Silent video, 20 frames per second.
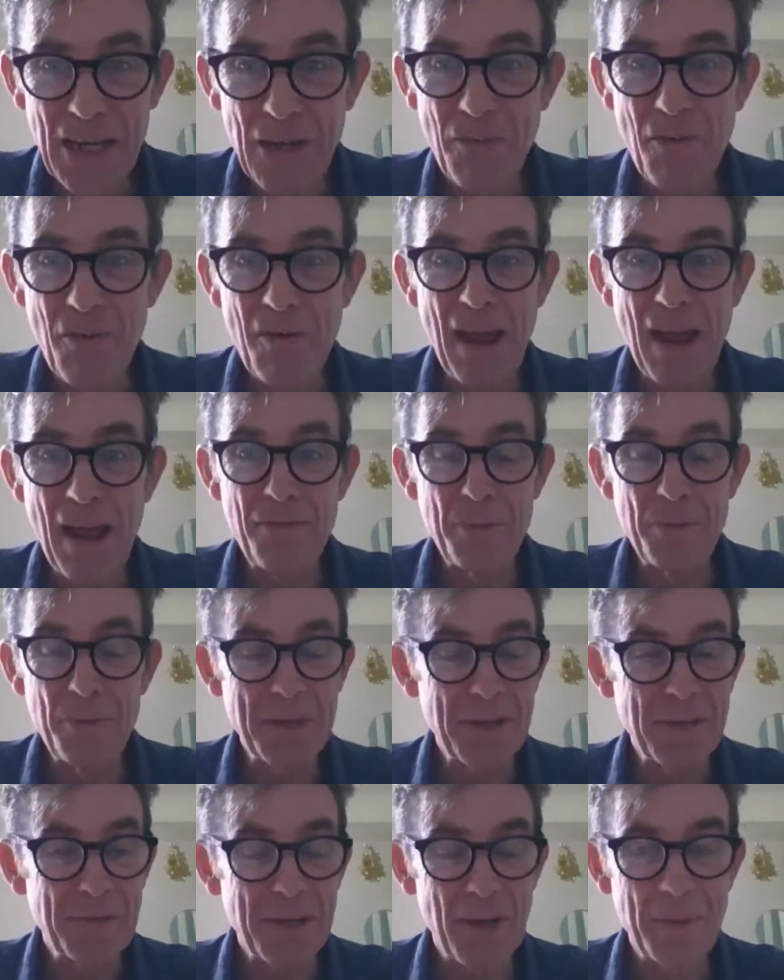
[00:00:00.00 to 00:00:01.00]
you
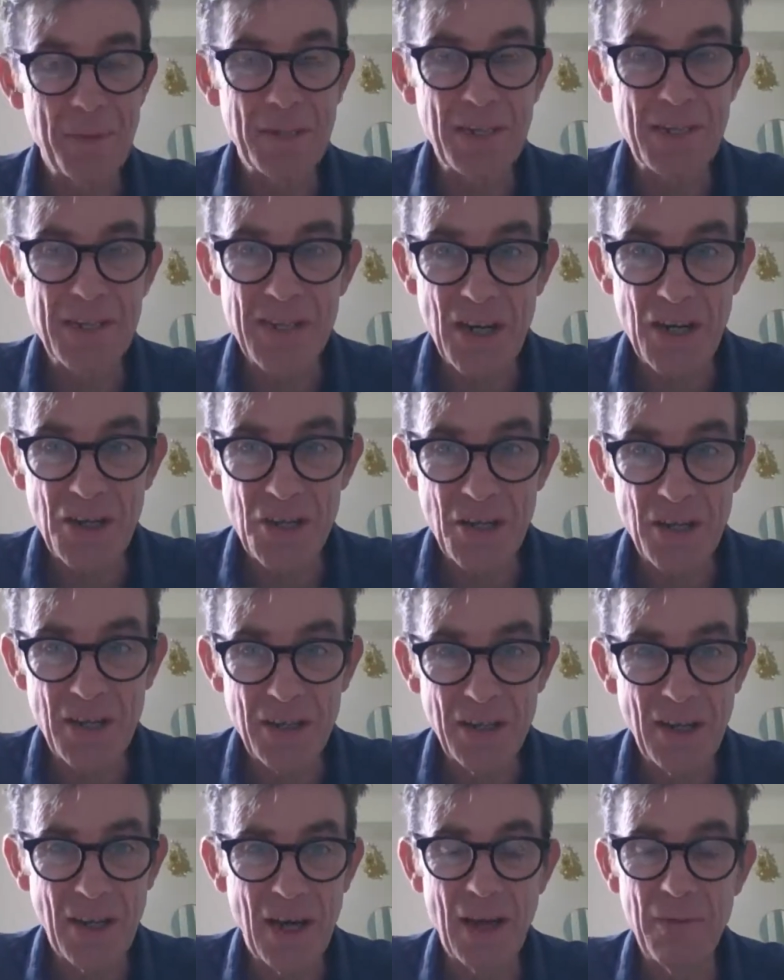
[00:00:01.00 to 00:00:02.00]
everybody for coming to the
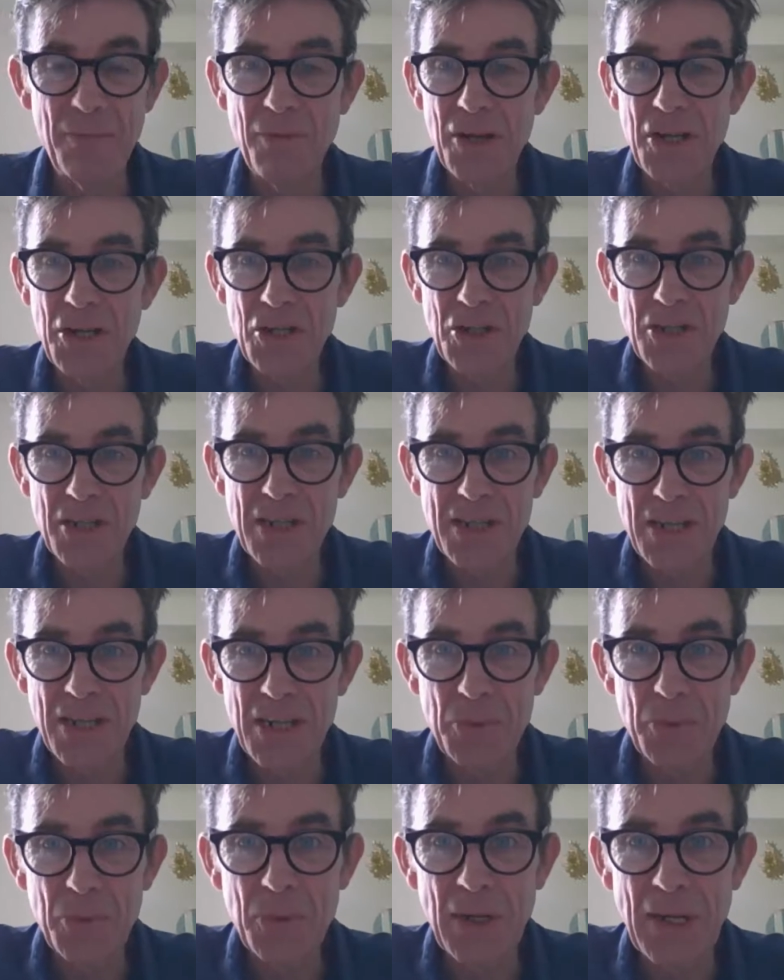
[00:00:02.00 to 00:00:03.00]
session. Very good to see
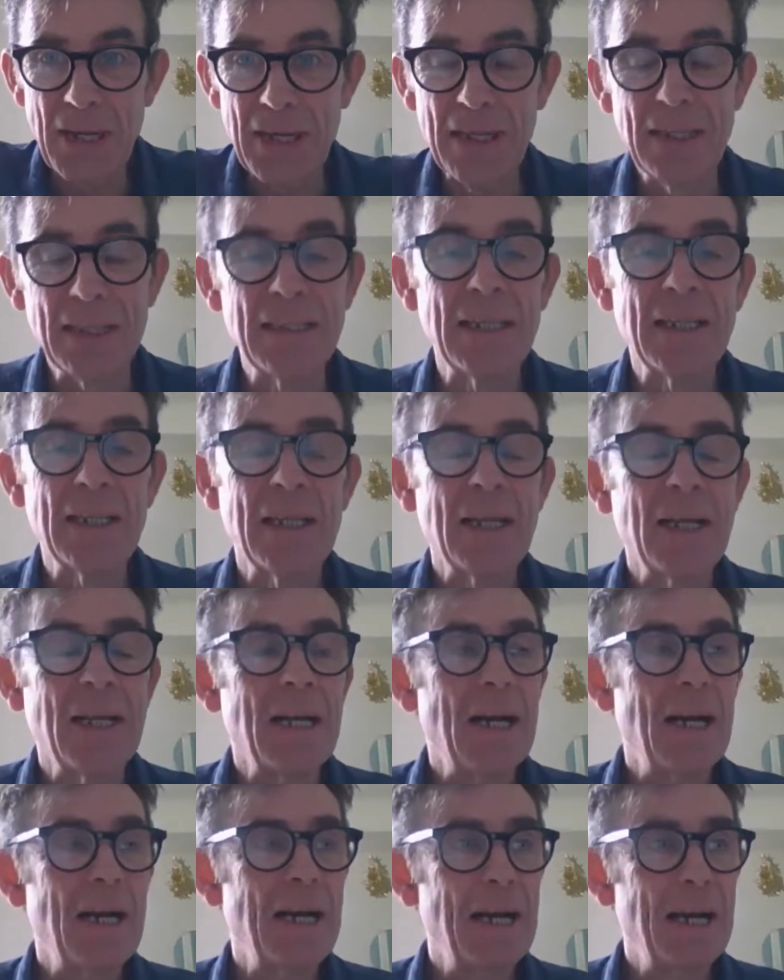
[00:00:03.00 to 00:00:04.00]
you all here.
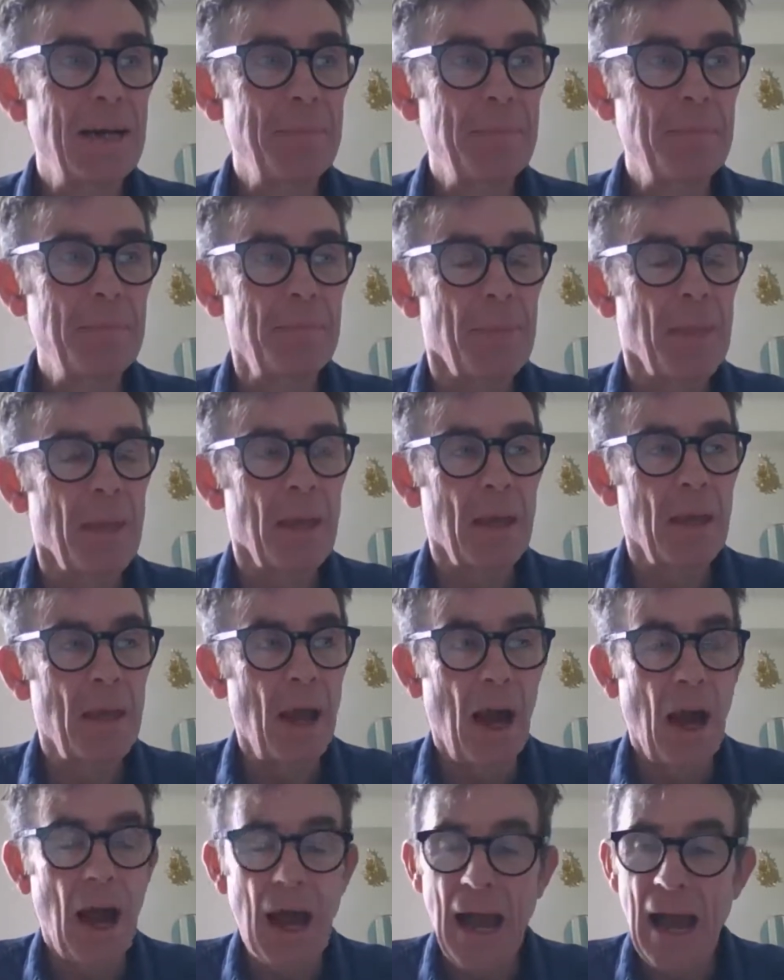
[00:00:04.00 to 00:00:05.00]
I'm
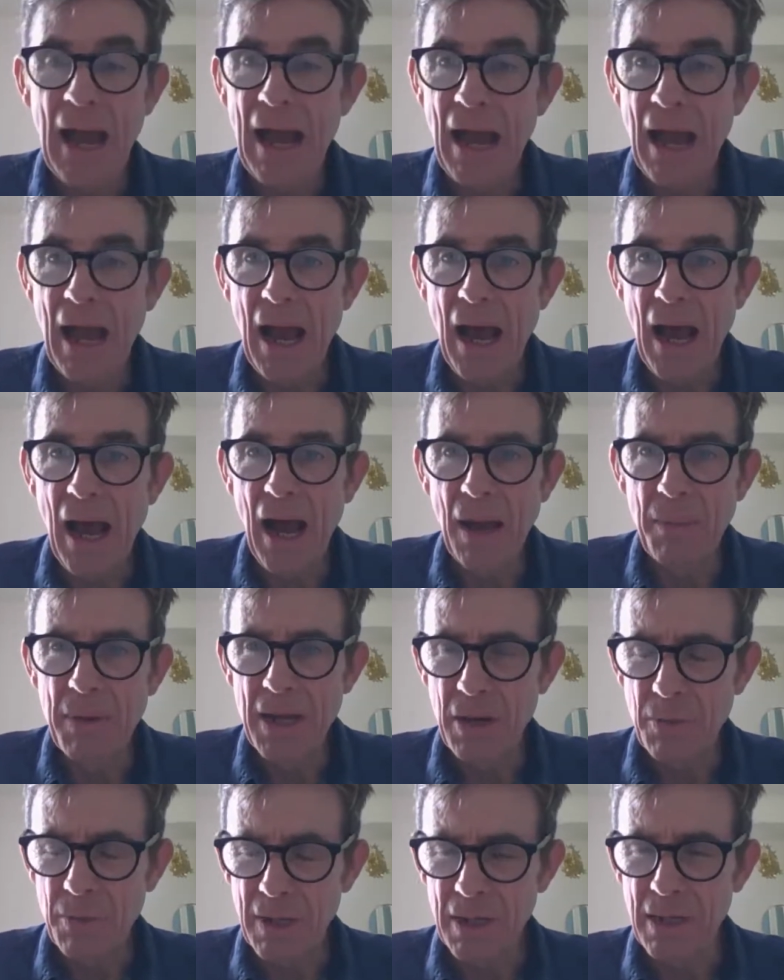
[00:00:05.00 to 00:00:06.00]

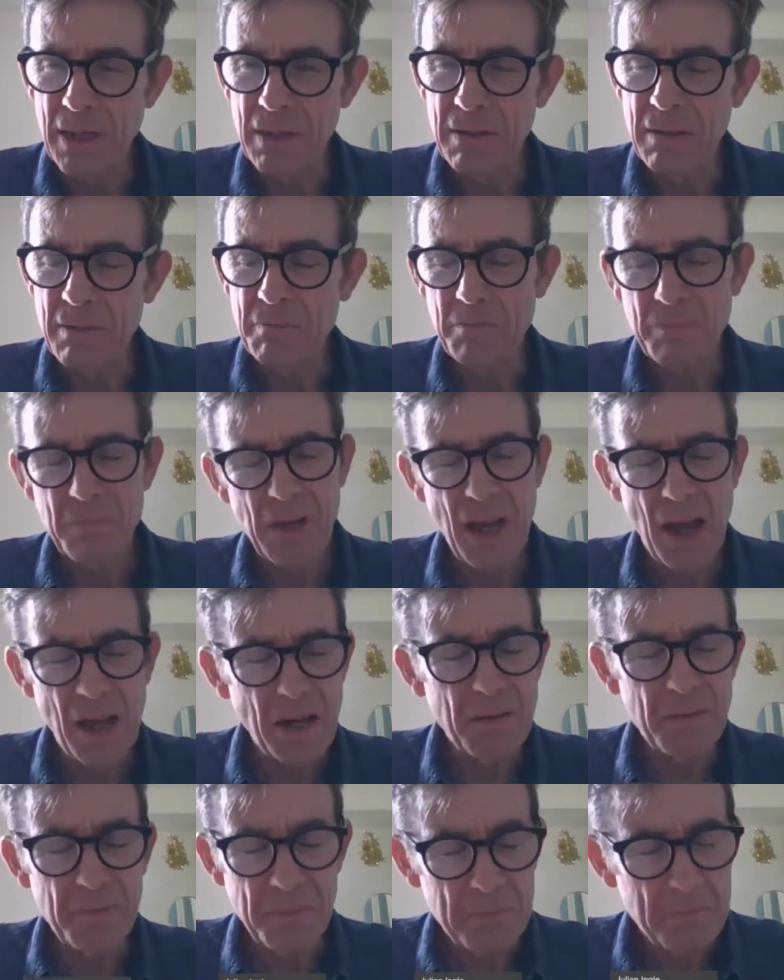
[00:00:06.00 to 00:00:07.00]
hearing
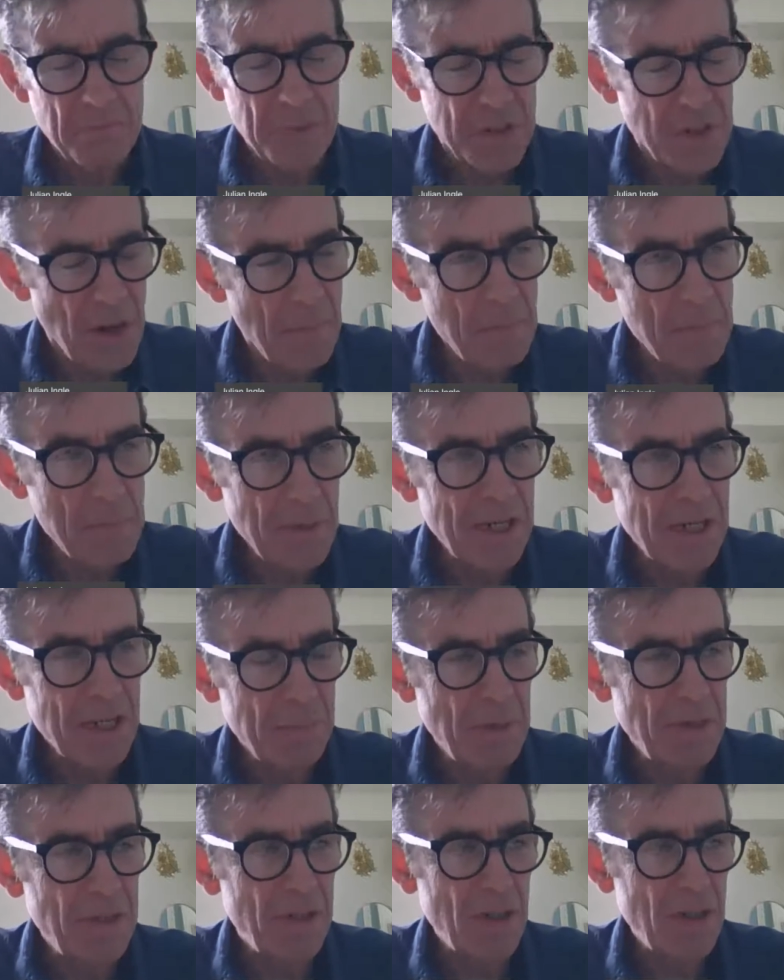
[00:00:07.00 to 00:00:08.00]
kind of some
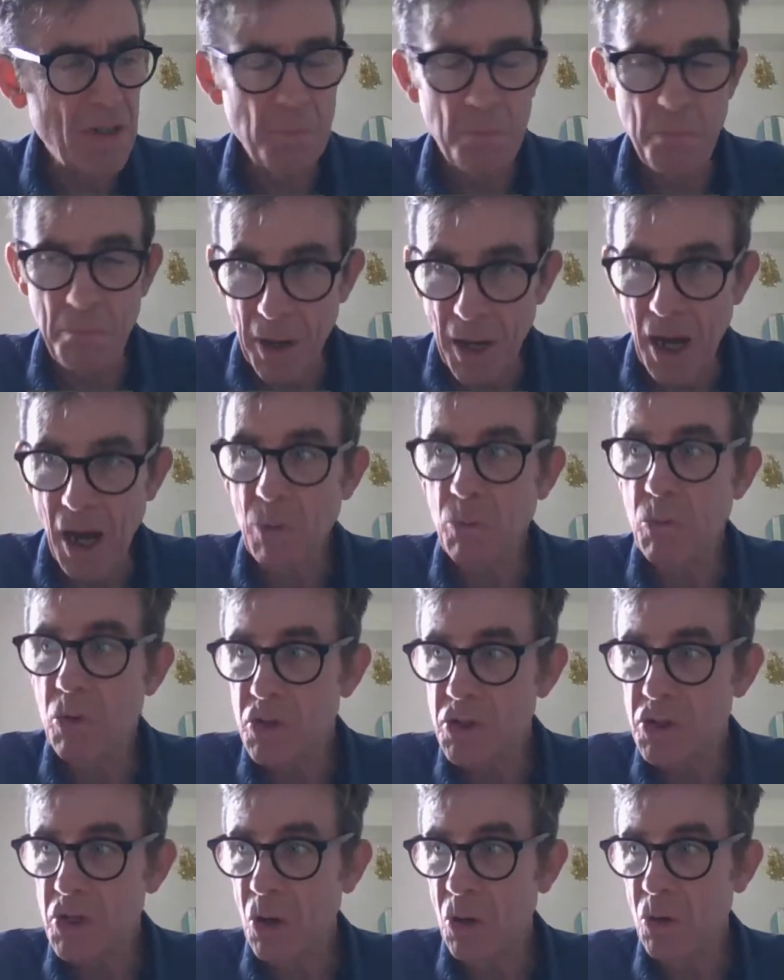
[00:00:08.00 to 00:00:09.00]
mixed messages, but I
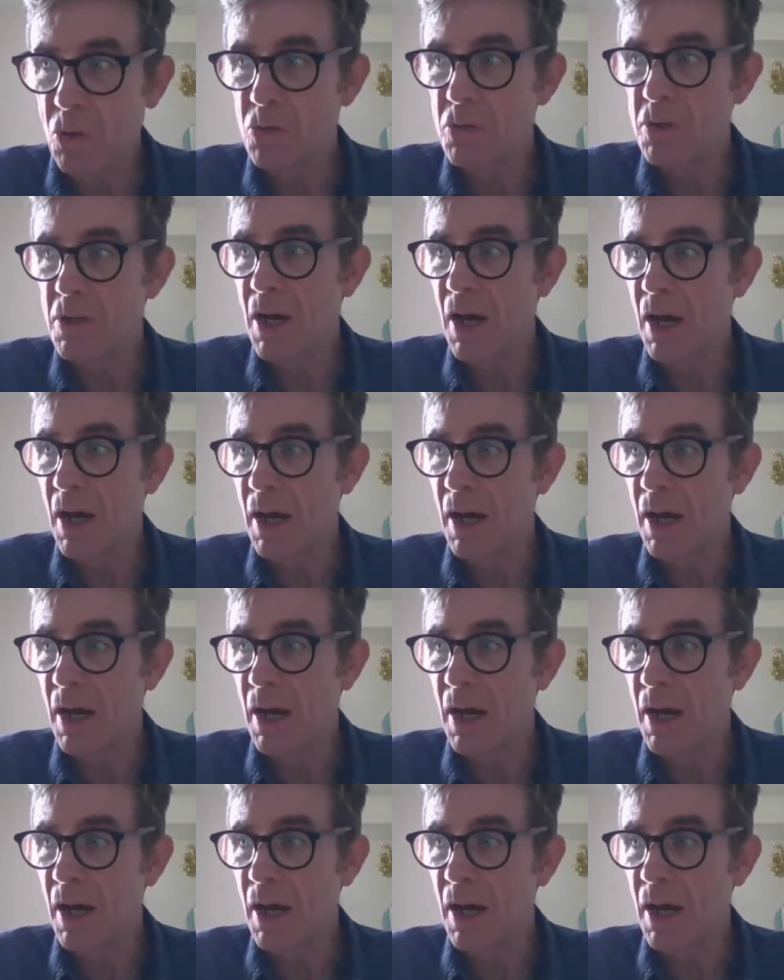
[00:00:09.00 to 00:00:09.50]
was told